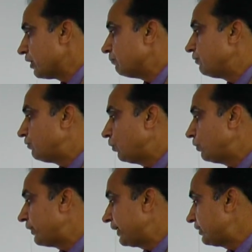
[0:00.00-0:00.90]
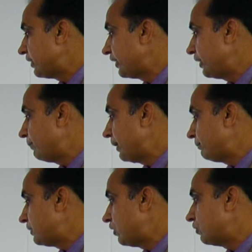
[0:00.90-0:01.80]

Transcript: Before drawing the K map, the